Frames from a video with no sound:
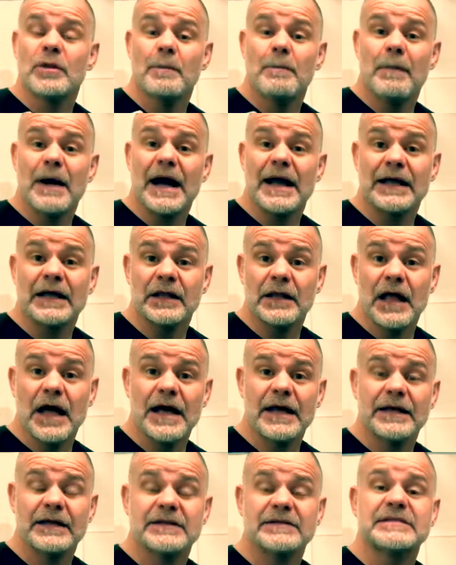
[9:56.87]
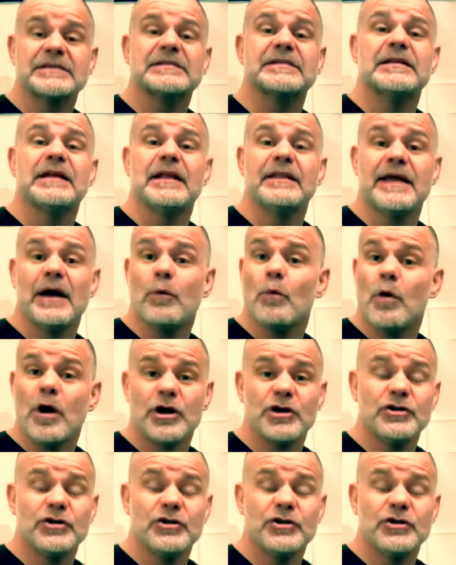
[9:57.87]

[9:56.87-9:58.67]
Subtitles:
my clients that want